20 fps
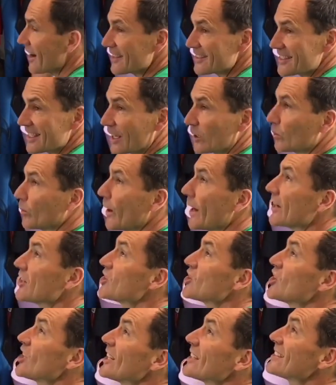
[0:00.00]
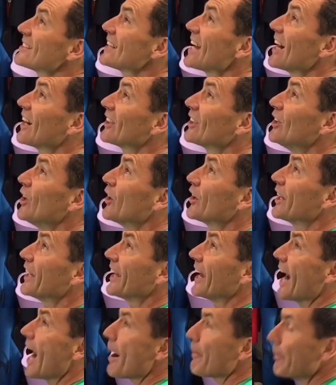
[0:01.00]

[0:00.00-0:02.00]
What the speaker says: that way, chest out, looking up.